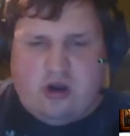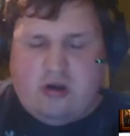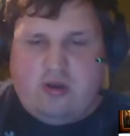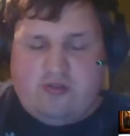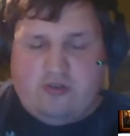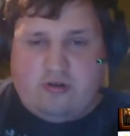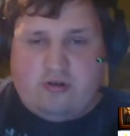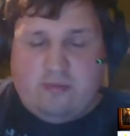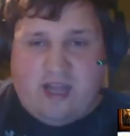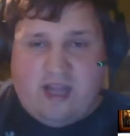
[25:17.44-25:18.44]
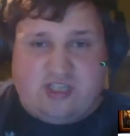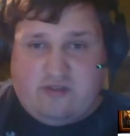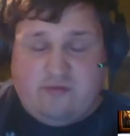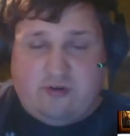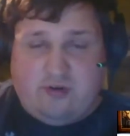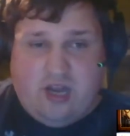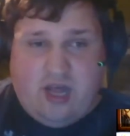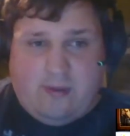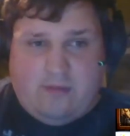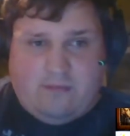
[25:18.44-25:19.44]
are only during the match, not through the
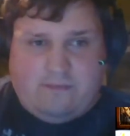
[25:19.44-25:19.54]
lobby.